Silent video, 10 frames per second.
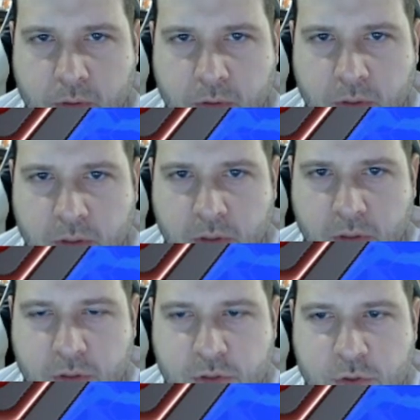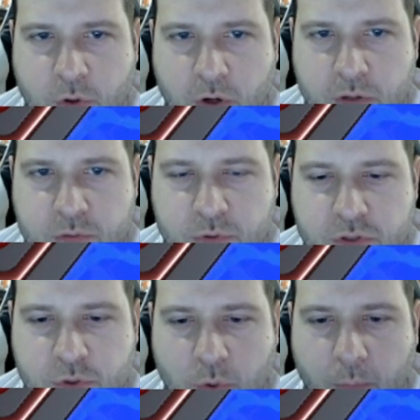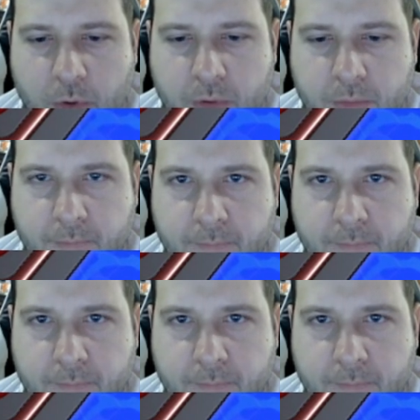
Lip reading: The 2 cards were just too important.